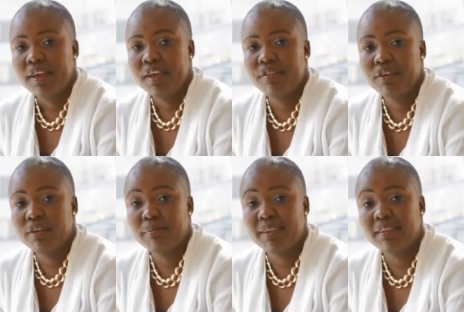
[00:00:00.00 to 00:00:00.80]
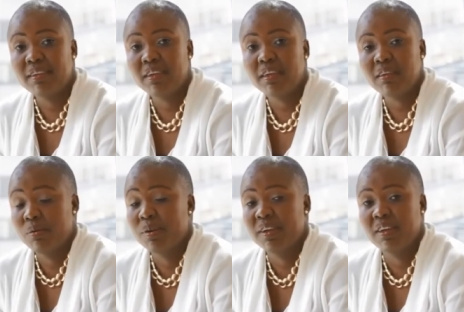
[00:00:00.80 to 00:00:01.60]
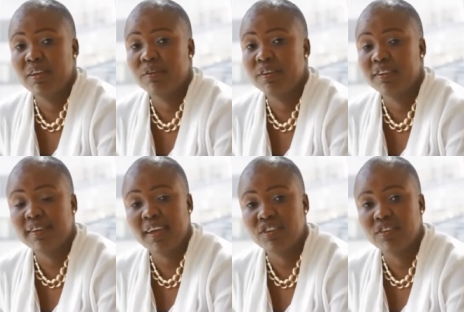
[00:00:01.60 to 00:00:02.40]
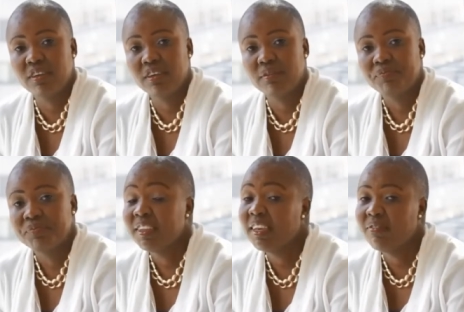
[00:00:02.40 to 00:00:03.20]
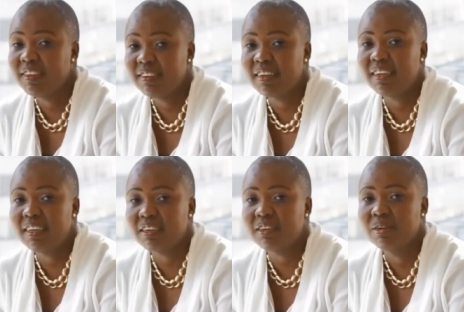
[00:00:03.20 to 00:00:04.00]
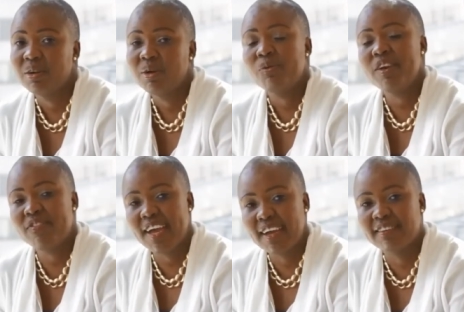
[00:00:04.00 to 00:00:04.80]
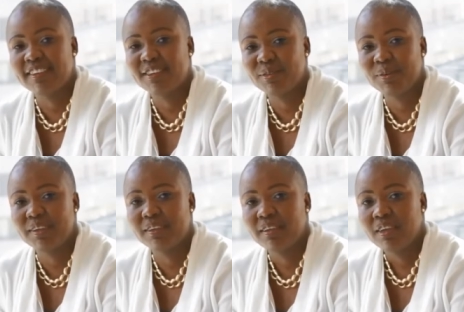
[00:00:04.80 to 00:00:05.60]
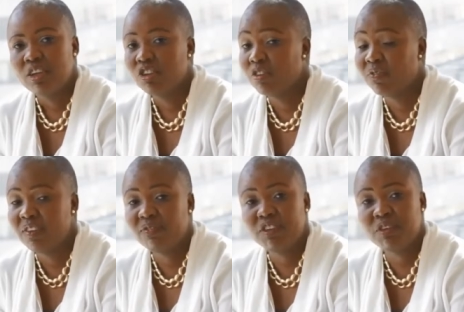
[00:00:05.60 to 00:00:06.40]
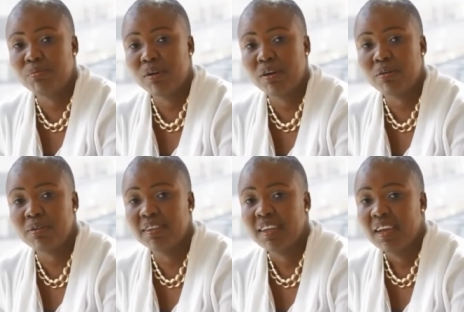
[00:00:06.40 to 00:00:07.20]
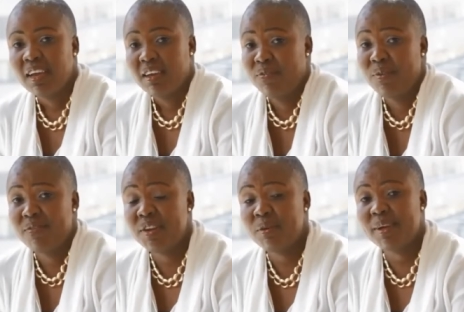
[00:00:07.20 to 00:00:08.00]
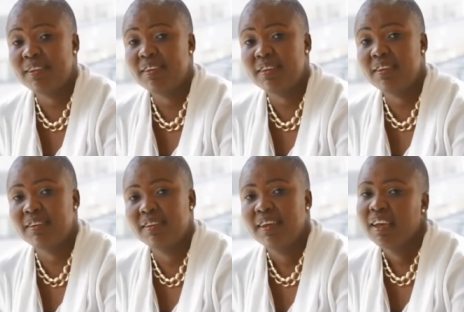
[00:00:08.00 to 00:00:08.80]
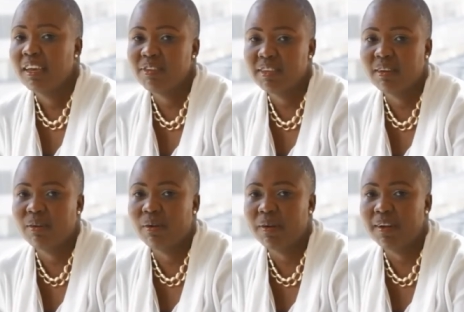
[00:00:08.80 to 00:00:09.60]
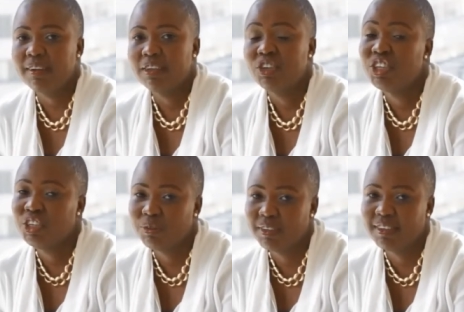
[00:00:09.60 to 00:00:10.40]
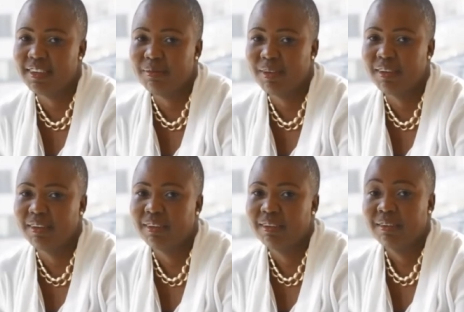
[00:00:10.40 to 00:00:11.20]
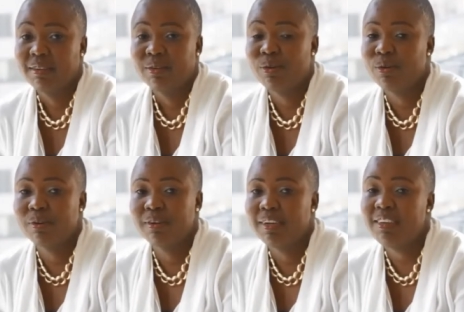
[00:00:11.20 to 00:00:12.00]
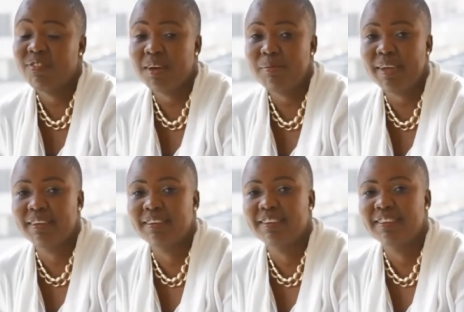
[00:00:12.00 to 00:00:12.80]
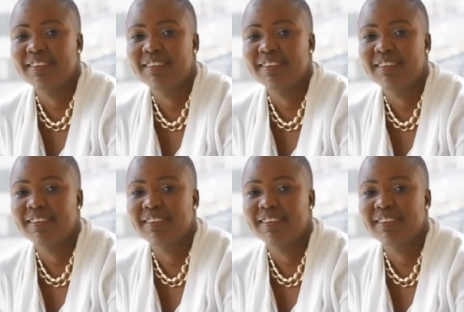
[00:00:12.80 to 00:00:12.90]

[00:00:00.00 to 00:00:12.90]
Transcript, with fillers: either domestically, locally, or internationally. If it's not here, we have access to it. So feel free to browse. If you have any questions, give us a call, shoot us an email, or leave a comment.